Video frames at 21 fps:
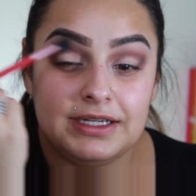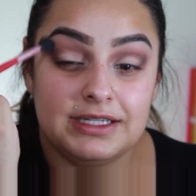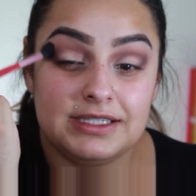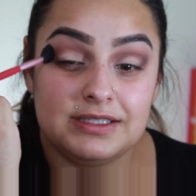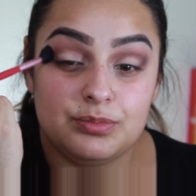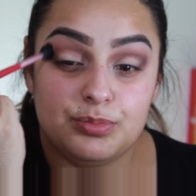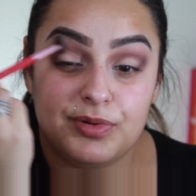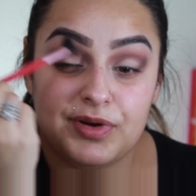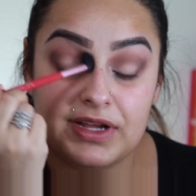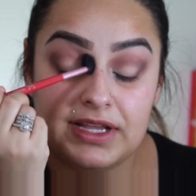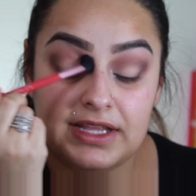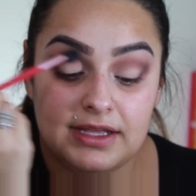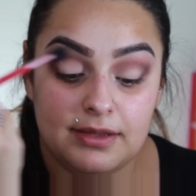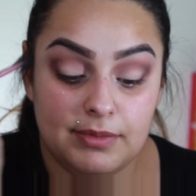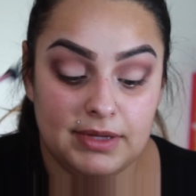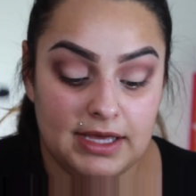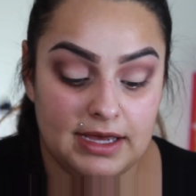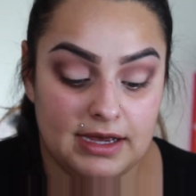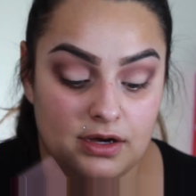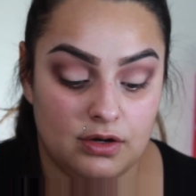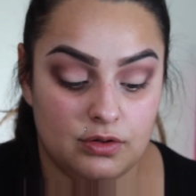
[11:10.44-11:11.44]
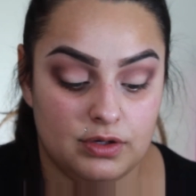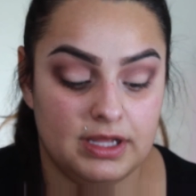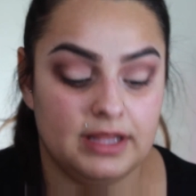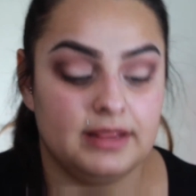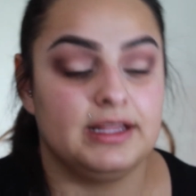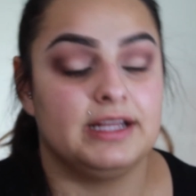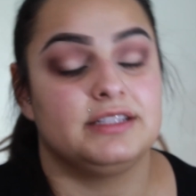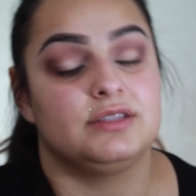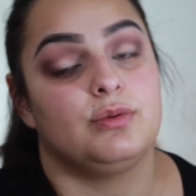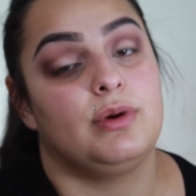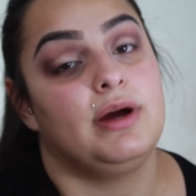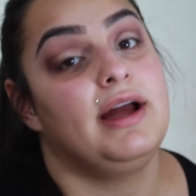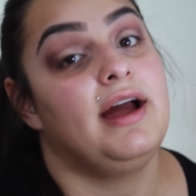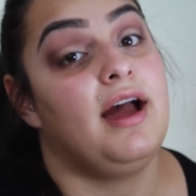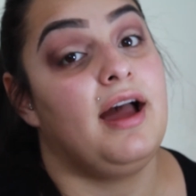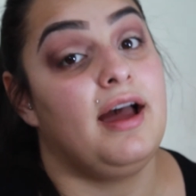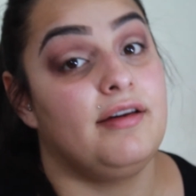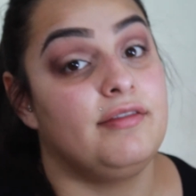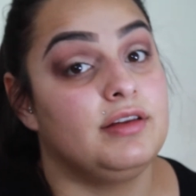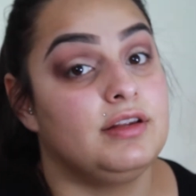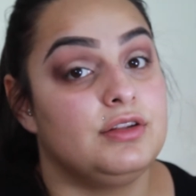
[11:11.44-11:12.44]
it is breaking me out, and that's why I
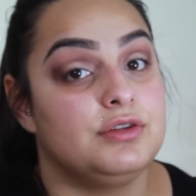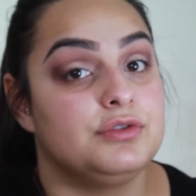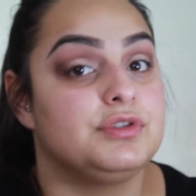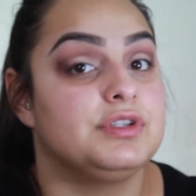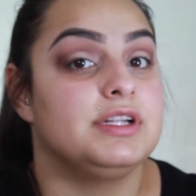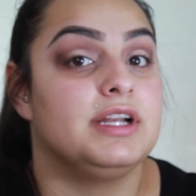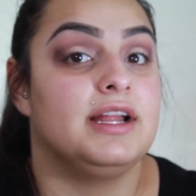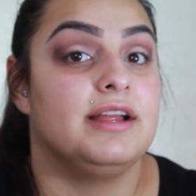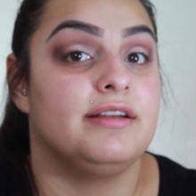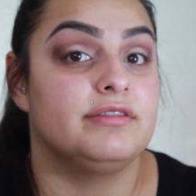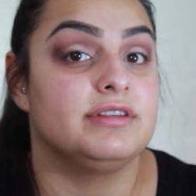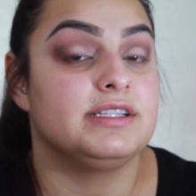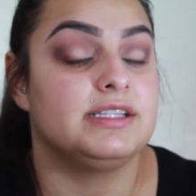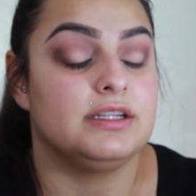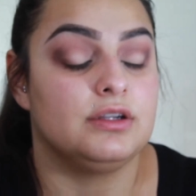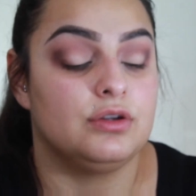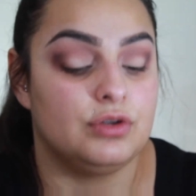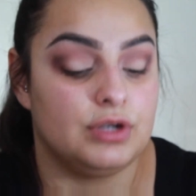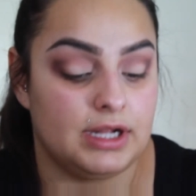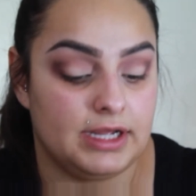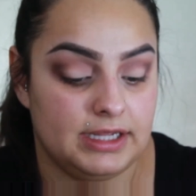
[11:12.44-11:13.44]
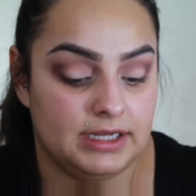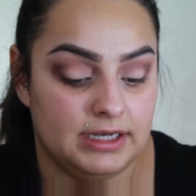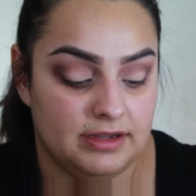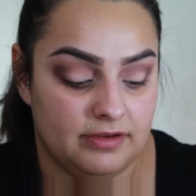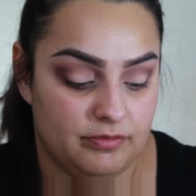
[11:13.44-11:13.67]
haven't used it every single night.